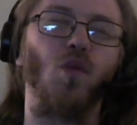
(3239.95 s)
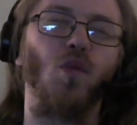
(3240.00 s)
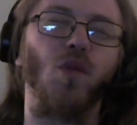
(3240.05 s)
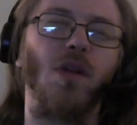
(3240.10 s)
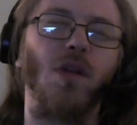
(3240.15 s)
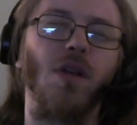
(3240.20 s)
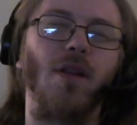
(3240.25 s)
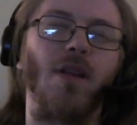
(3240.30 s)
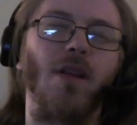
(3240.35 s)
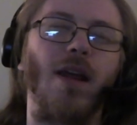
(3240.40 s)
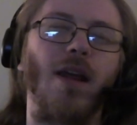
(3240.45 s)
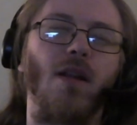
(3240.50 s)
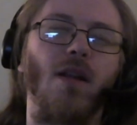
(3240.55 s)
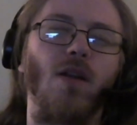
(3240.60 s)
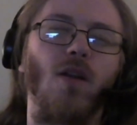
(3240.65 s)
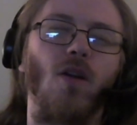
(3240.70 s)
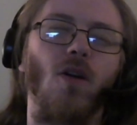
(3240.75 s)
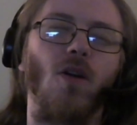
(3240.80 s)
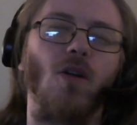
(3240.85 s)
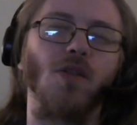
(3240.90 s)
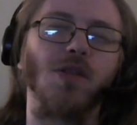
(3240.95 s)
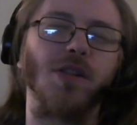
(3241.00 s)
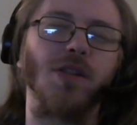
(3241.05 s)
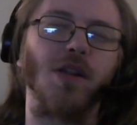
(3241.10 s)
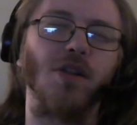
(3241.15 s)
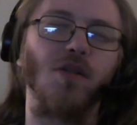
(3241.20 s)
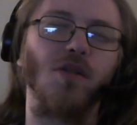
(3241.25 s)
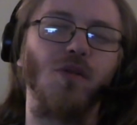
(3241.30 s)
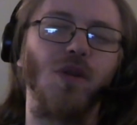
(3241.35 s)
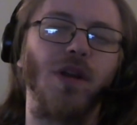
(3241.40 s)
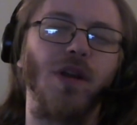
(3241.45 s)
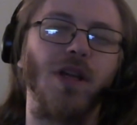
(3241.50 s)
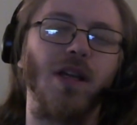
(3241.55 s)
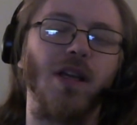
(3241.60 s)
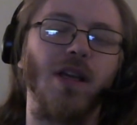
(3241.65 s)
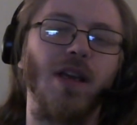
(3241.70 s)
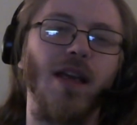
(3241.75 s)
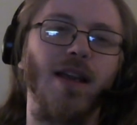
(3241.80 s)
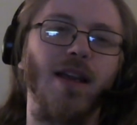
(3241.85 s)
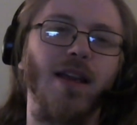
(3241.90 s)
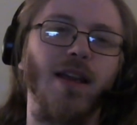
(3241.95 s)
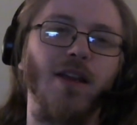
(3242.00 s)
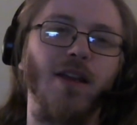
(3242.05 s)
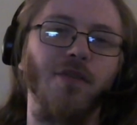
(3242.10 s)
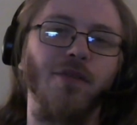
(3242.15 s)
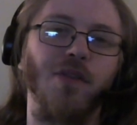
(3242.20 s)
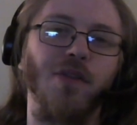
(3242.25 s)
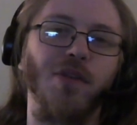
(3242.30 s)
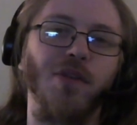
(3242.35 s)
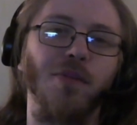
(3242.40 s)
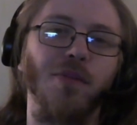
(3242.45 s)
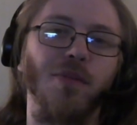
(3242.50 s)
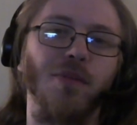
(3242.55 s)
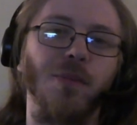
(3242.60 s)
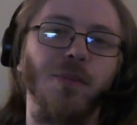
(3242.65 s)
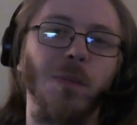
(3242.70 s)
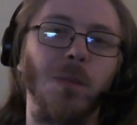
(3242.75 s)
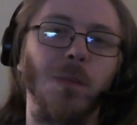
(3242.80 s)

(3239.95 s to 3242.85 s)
wouldn't that also give them